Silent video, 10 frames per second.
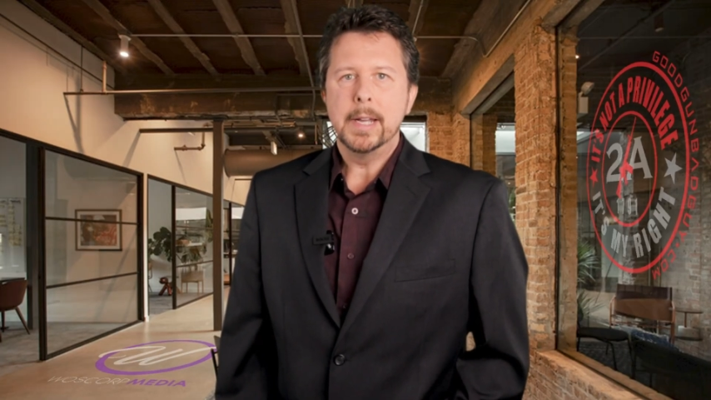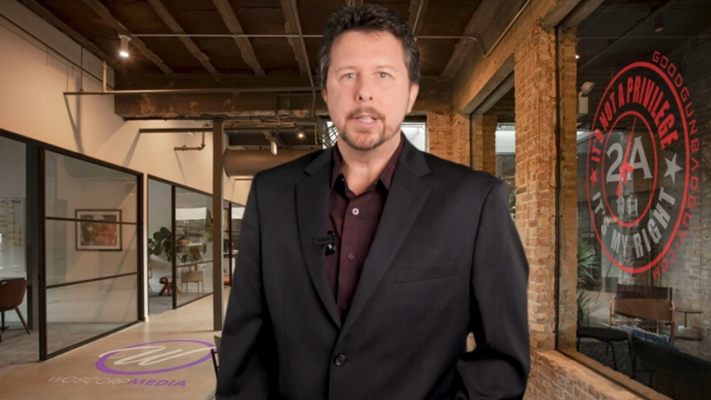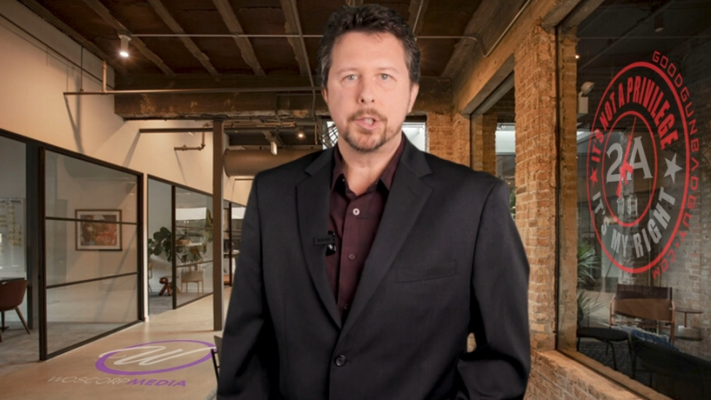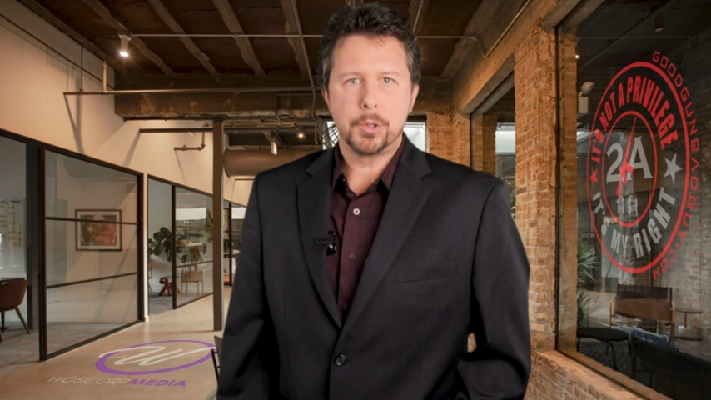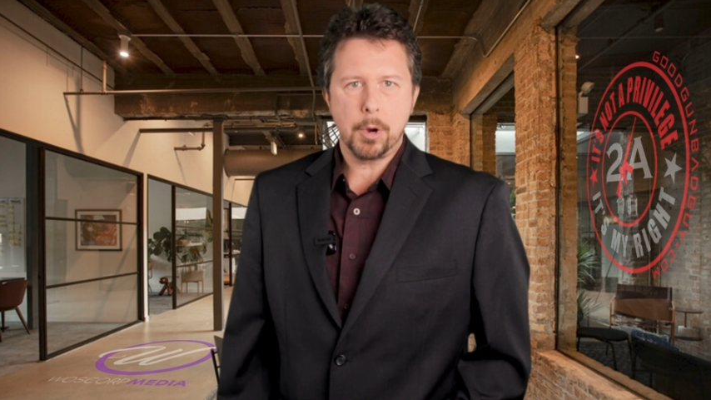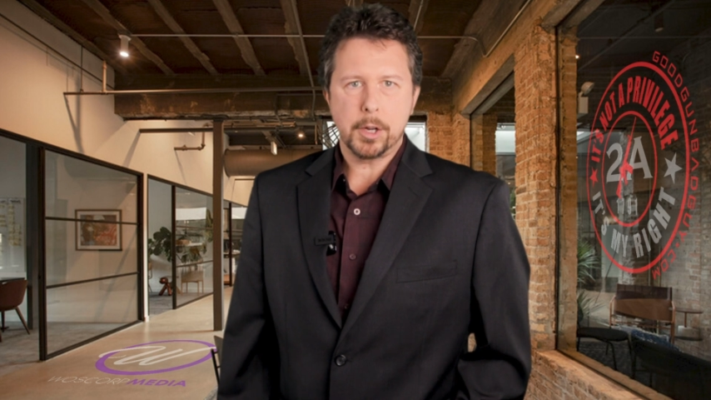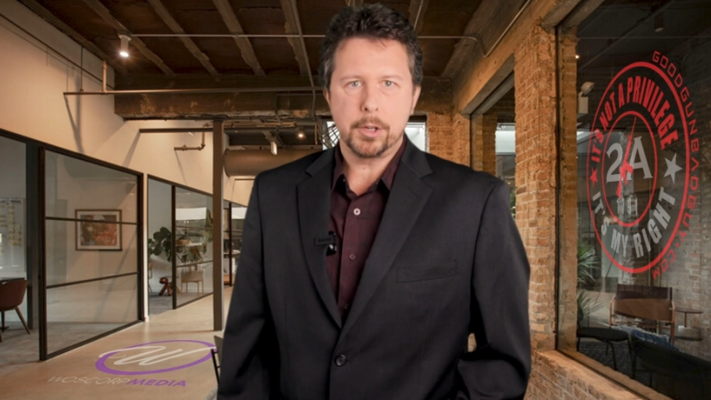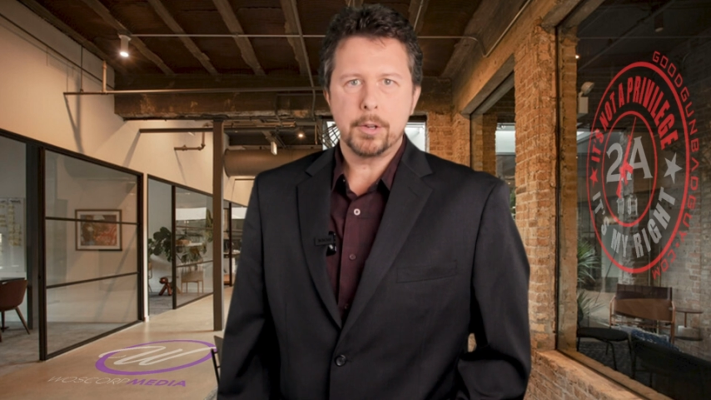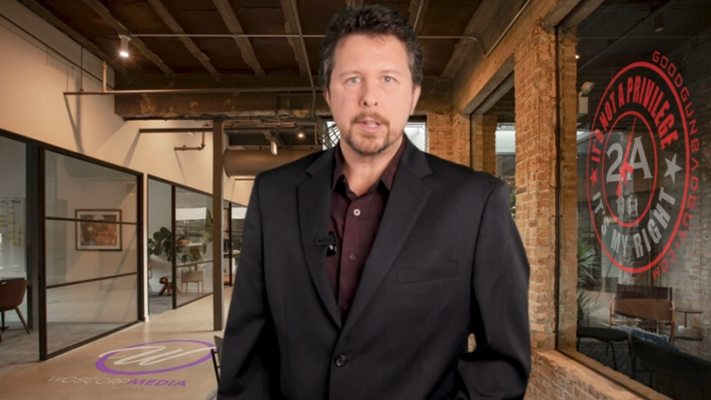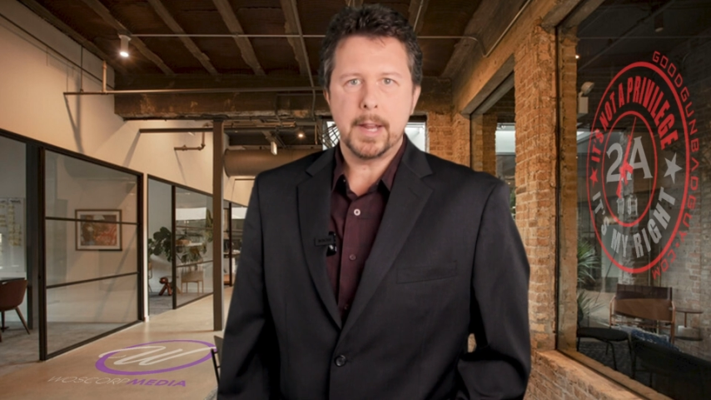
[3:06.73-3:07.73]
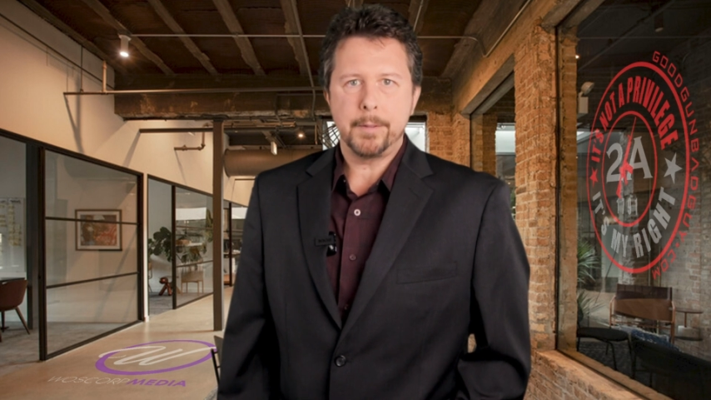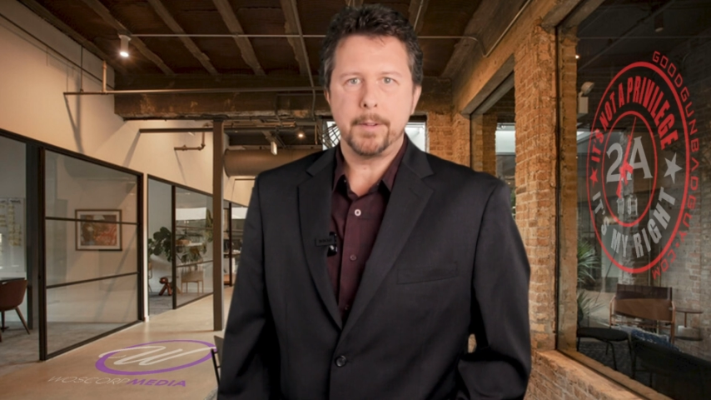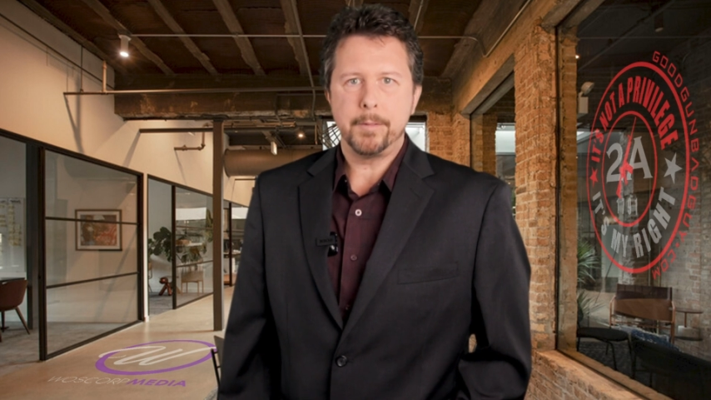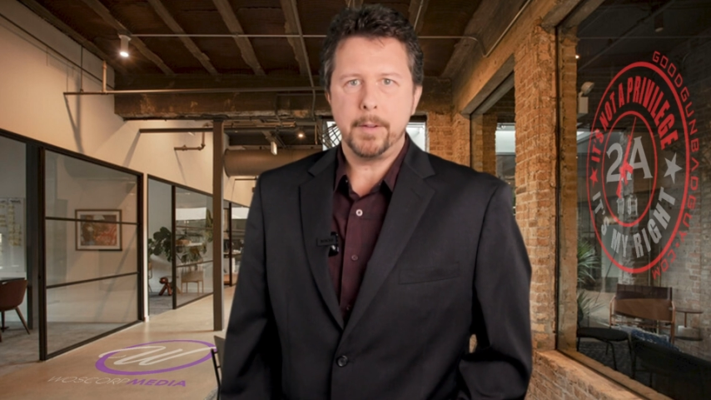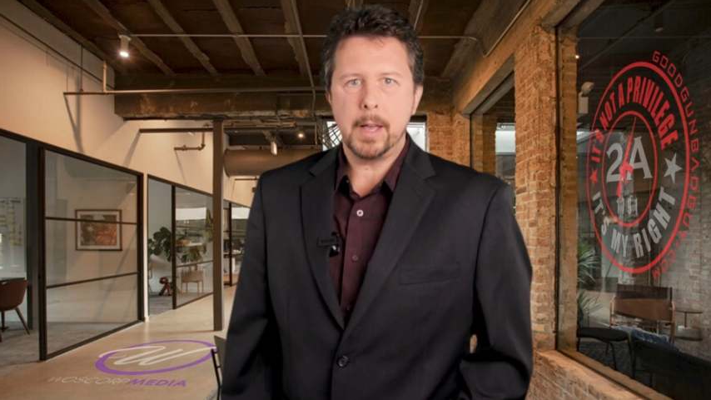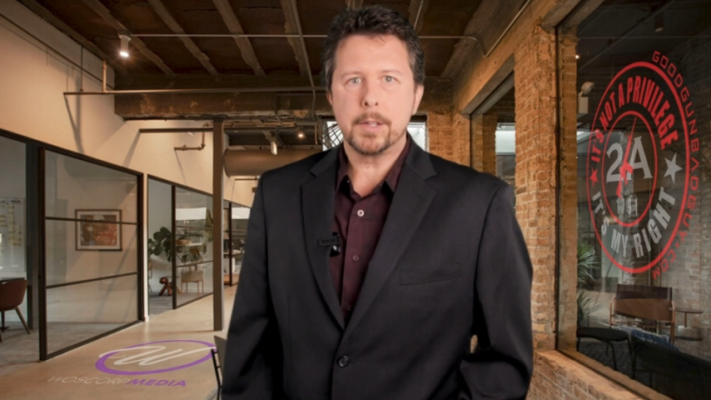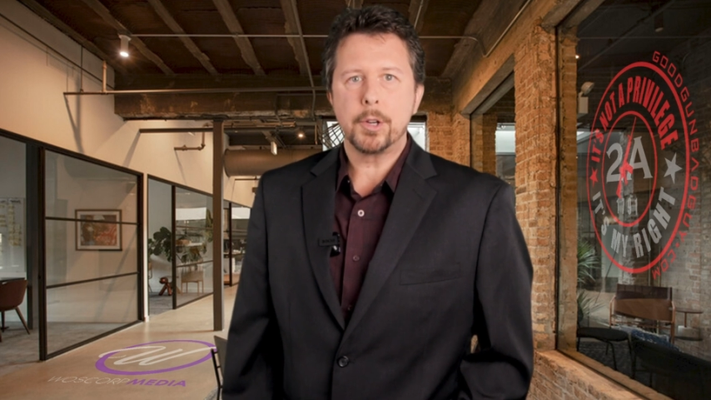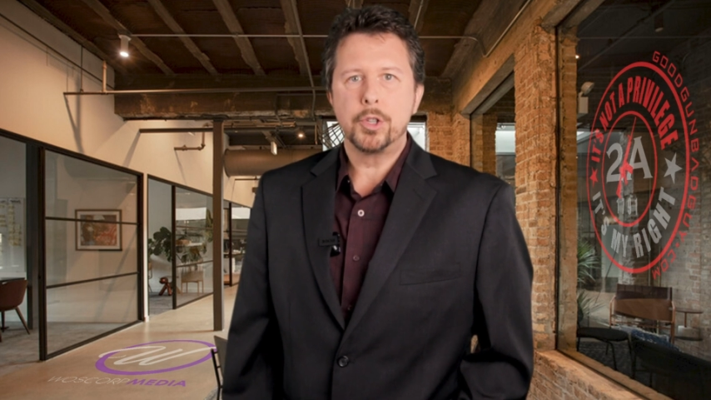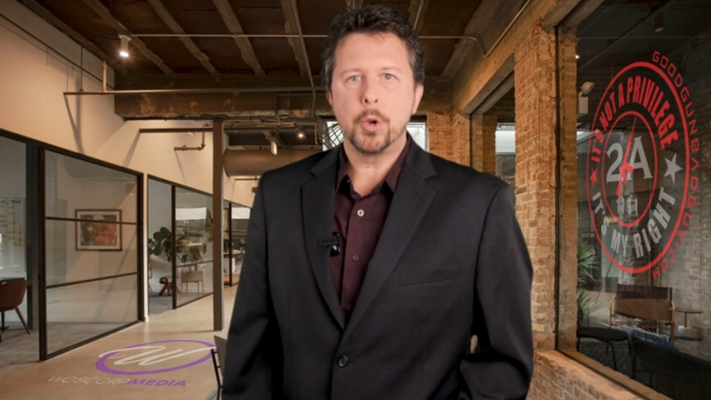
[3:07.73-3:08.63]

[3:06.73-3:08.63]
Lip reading: Instructors and FFLs are